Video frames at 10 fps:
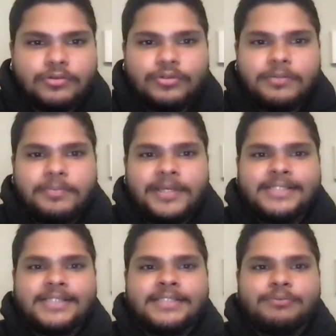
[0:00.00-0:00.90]
threw the
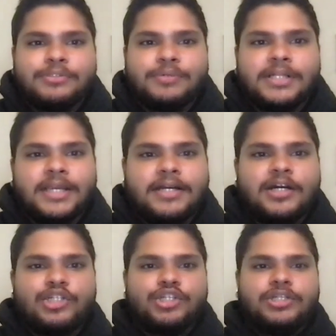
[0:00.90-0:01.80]
pick six which went like
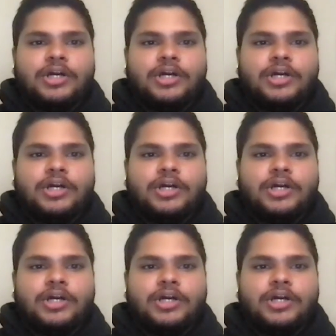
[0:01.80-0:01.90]
100